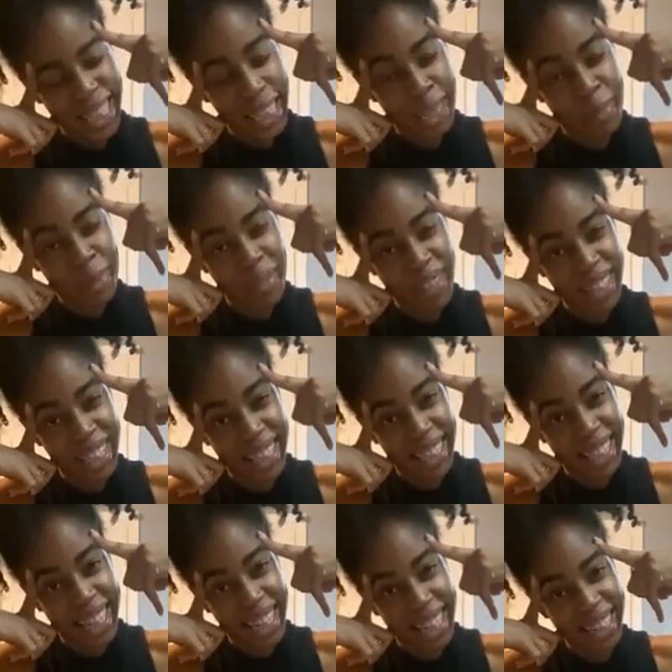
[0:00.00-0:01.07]

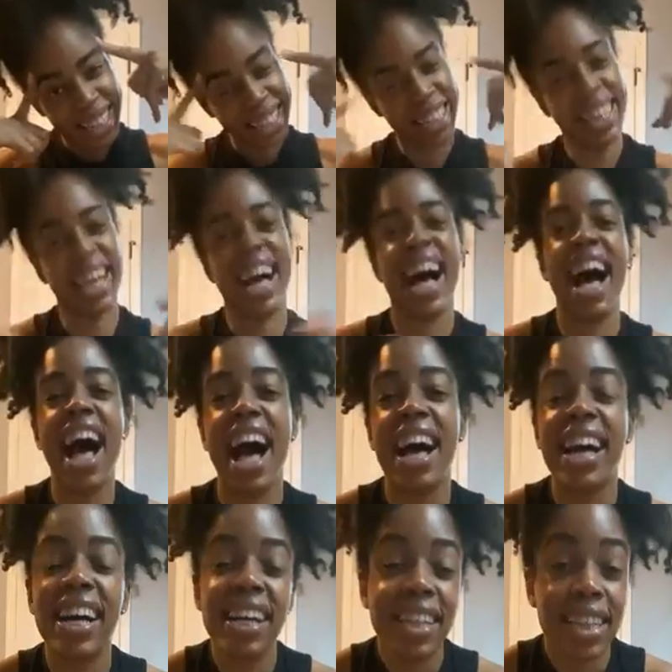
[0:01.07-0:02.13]
spiritually.
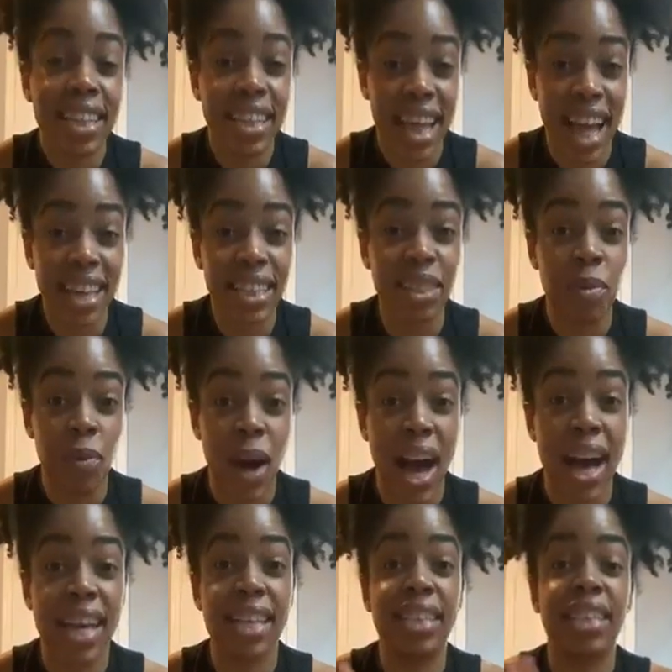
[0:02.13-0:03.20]
That's
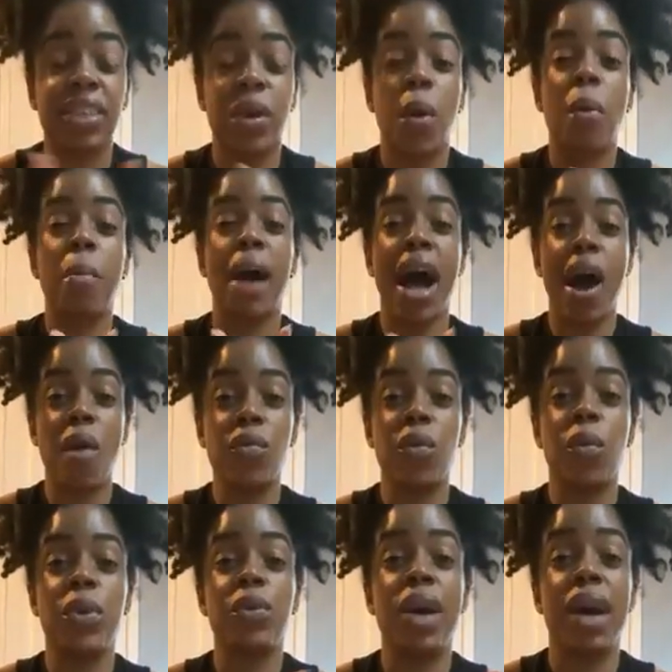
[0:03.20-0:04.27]
why it's so
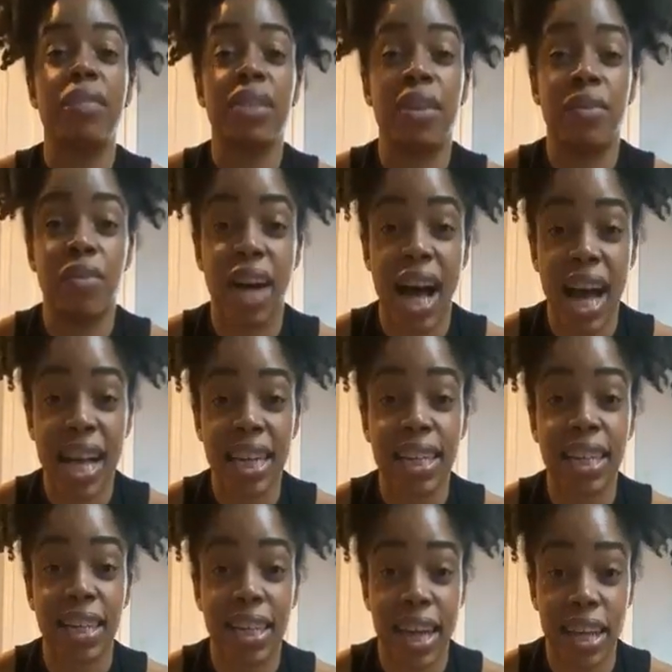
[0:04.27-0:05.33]
powerful when you have a divine
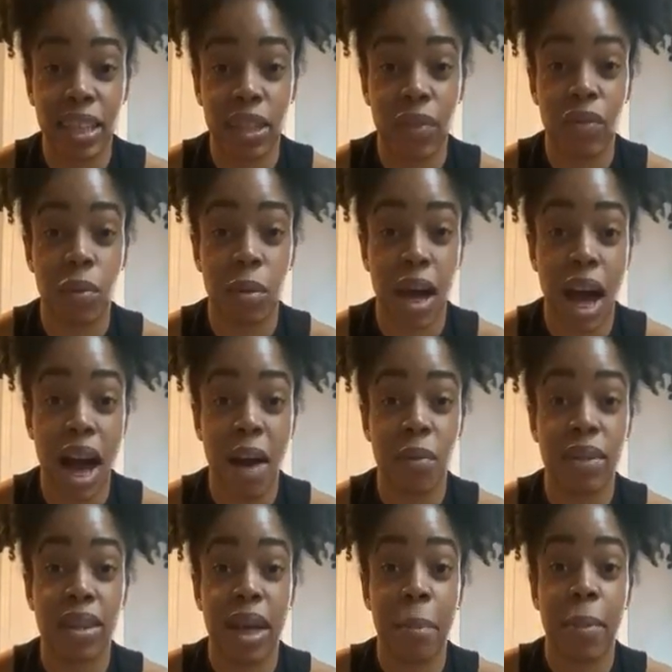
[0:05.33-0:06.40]
connection from
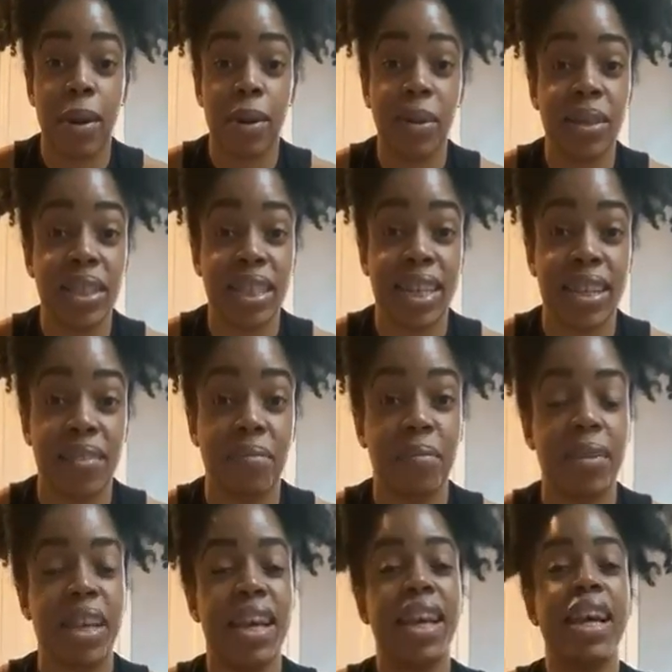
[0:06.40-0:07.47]
God with that person,
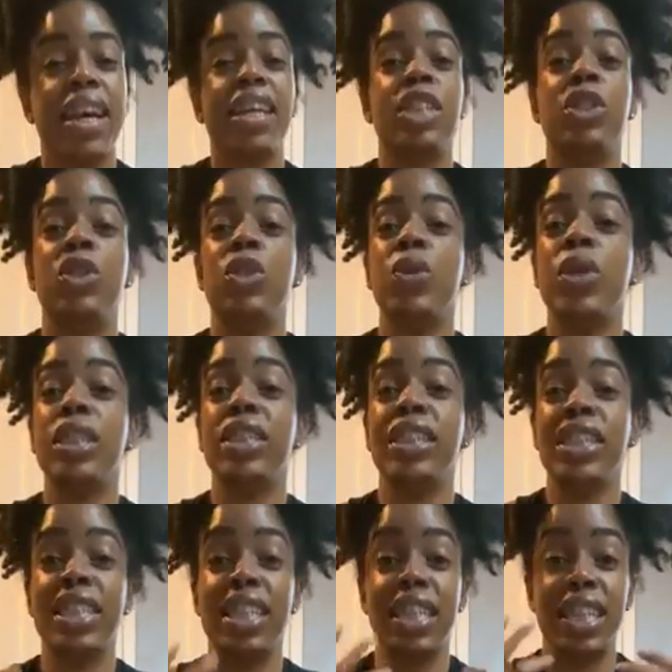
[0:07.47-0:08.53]
because you can
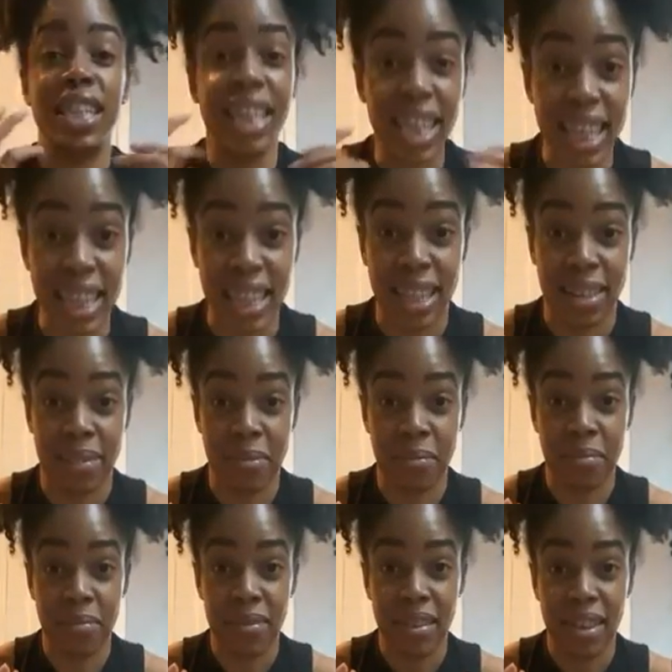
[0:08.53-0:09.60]
just look at them
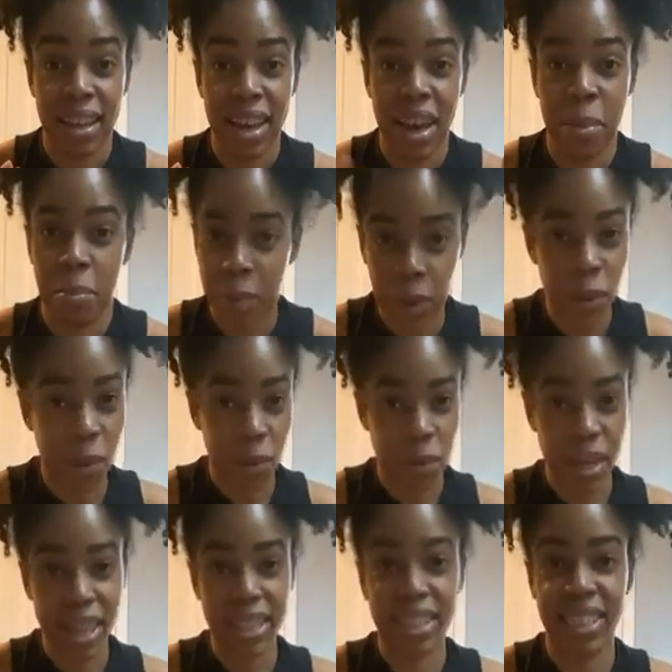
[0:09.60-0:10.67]
and
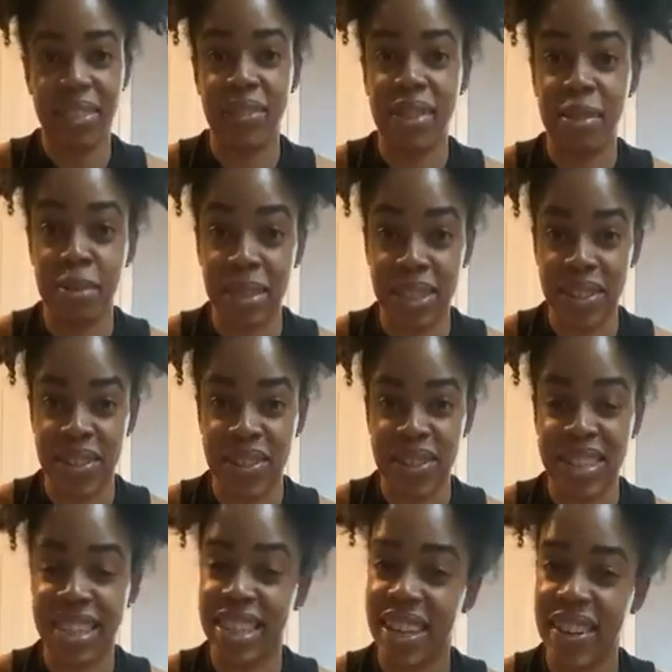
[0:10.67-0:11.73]
boom, it'll shift them too,
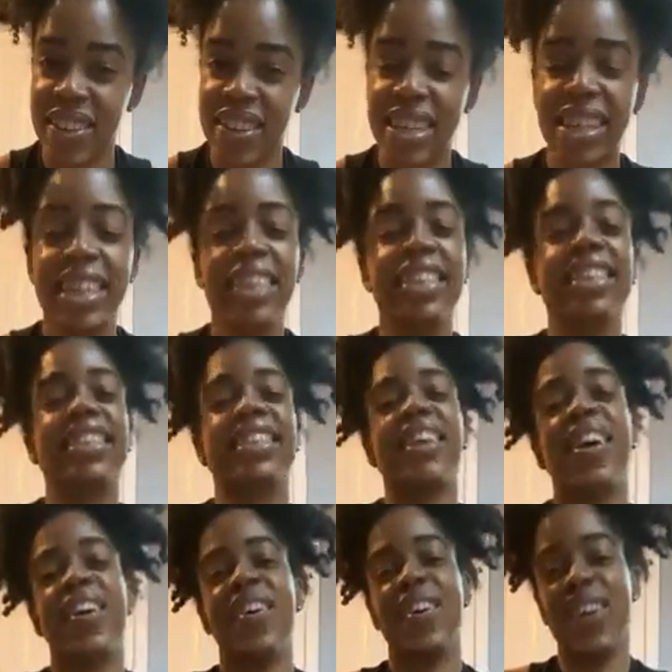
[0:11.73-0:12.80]

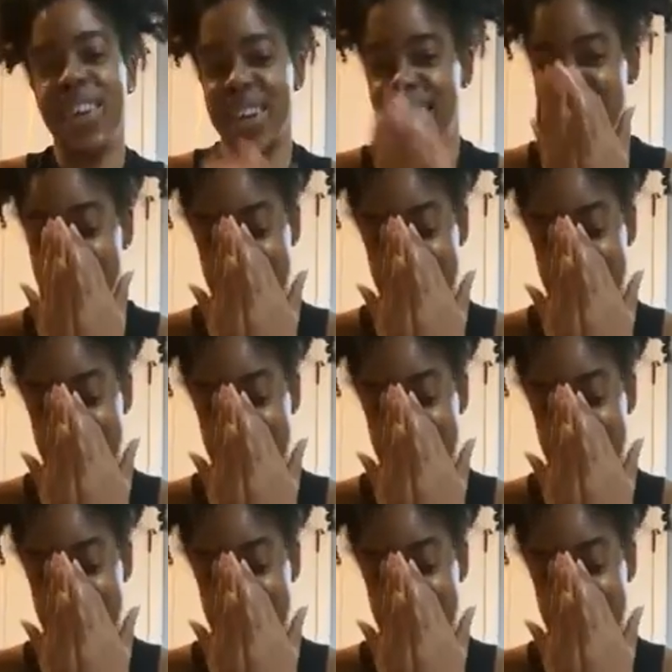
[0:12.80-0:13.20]
So,